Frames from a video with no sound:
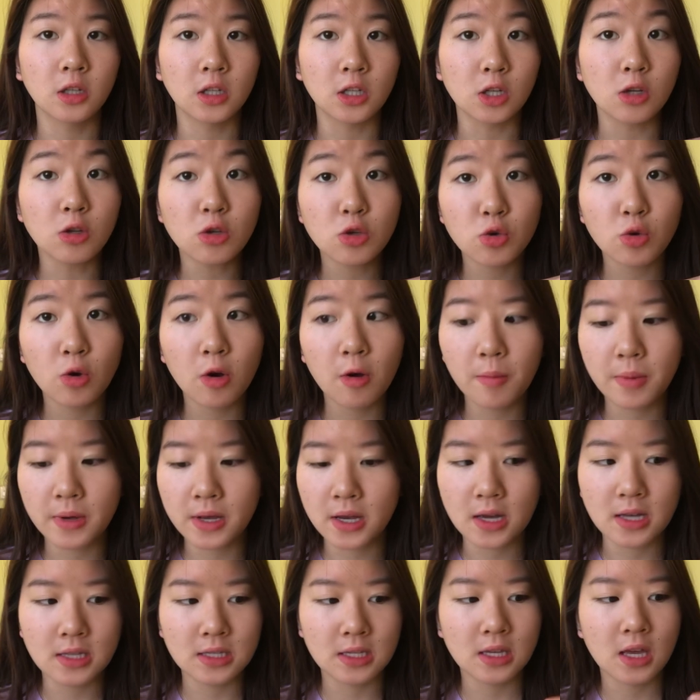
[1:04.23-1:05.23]
than usual
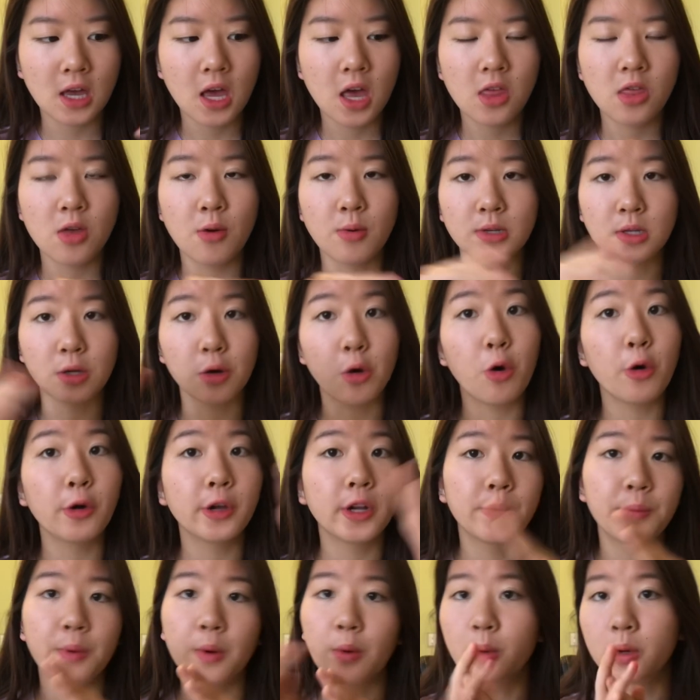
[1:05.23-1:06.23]
because there was a
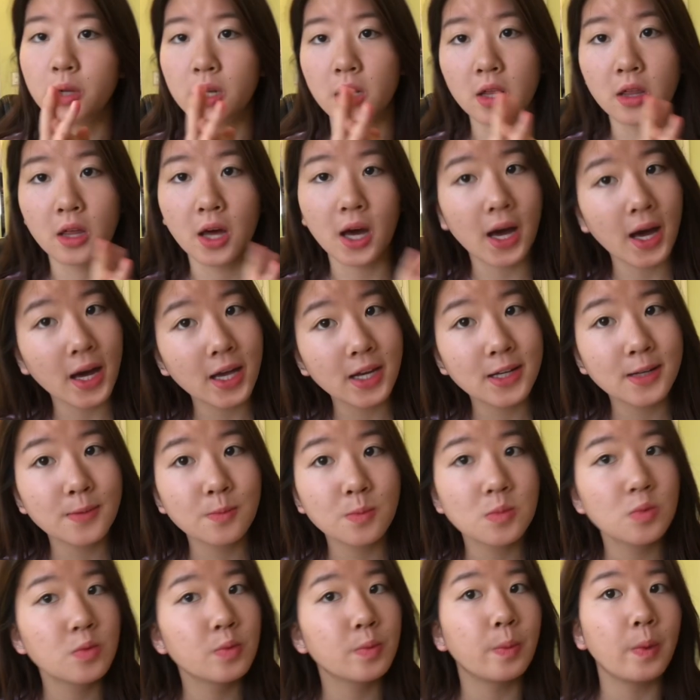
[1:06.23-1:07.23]
hold up on one of the
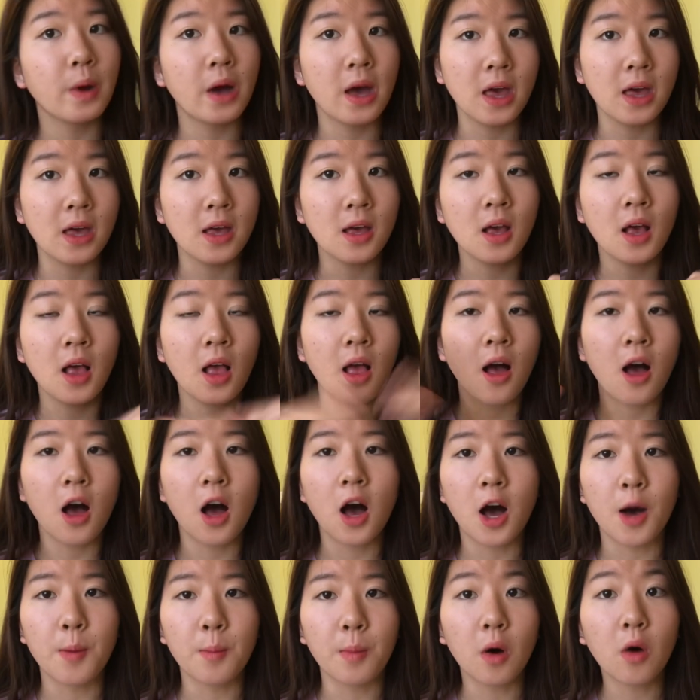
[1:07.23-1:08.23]
items, but
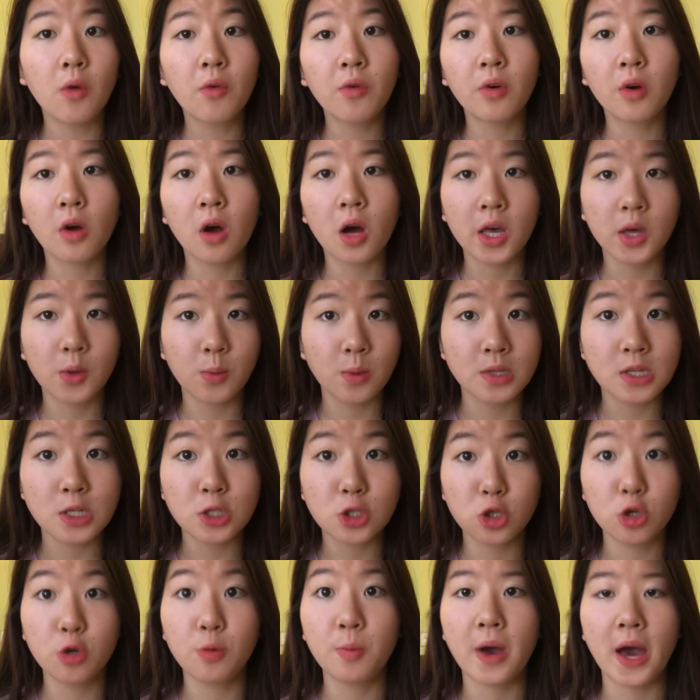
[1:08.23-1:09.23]
overall it
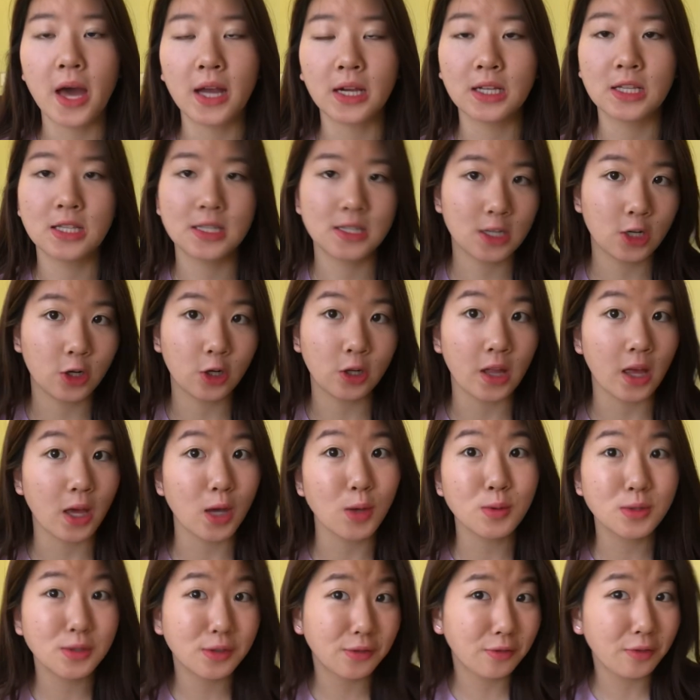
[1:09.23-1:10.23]
wasn't too bad considering that
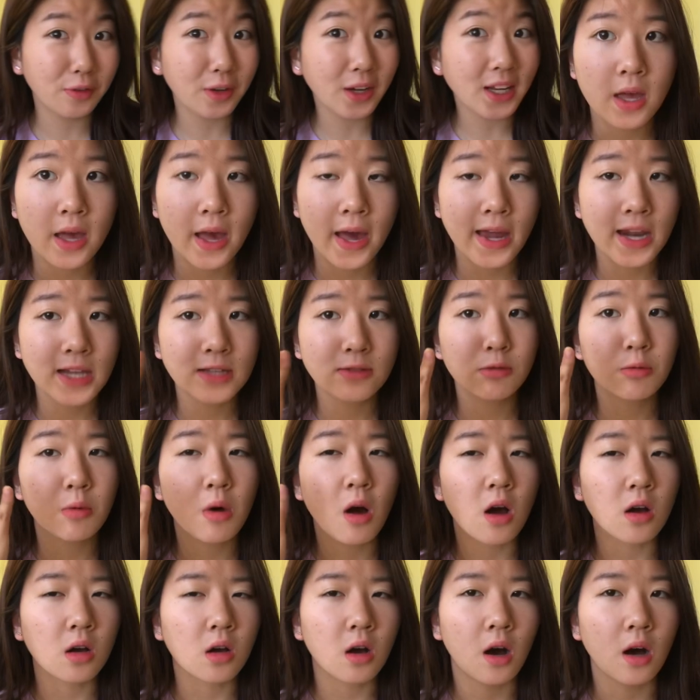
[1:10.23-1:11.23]
it was free and it's from
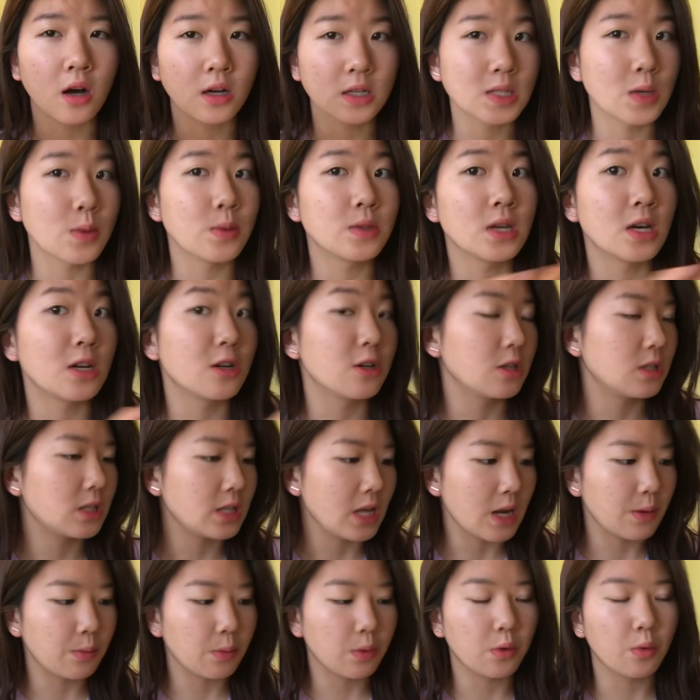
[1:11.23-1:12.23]
Hong Kong, so it's
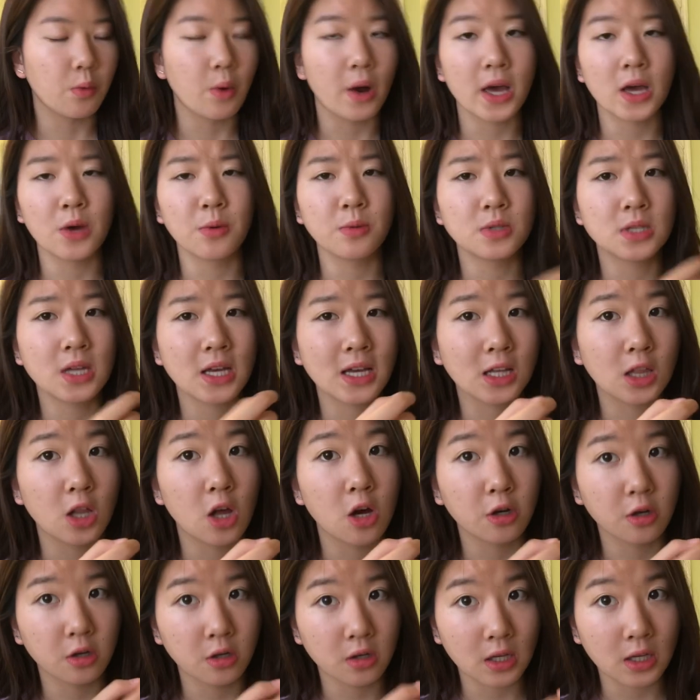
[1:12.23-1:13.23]
understandable why it would take
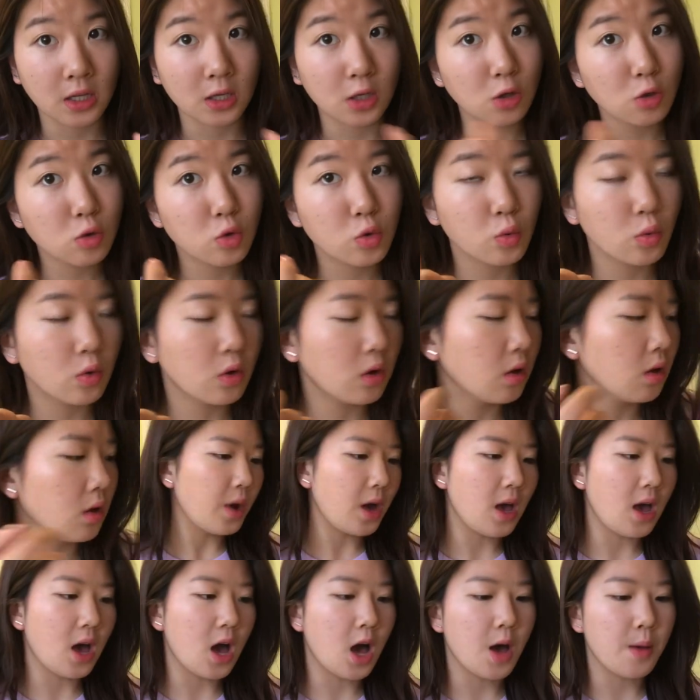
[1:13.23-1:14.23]
longer than usual.
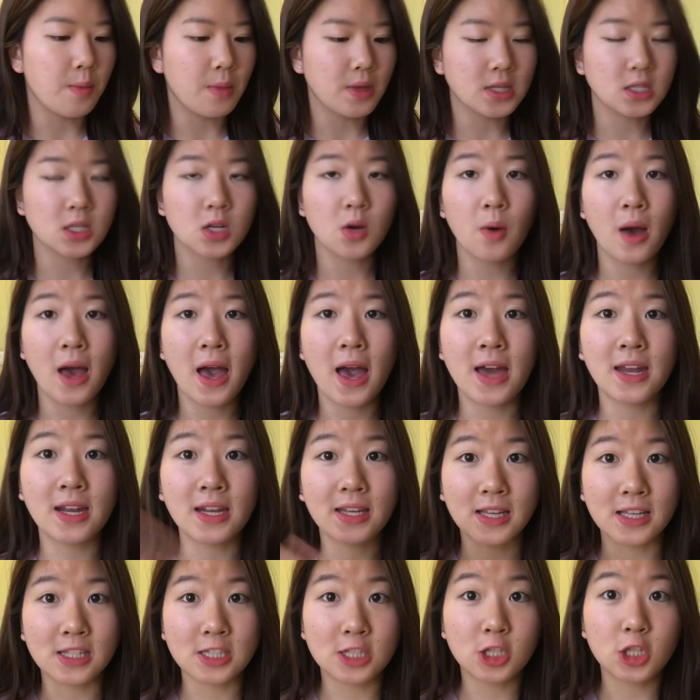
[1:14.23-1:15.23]
But let's go ahead
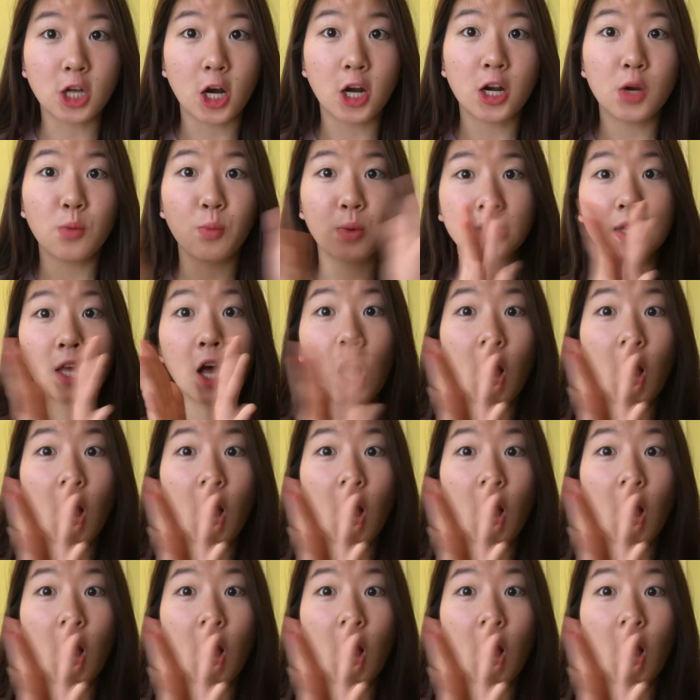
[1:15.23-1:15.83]
and get started with the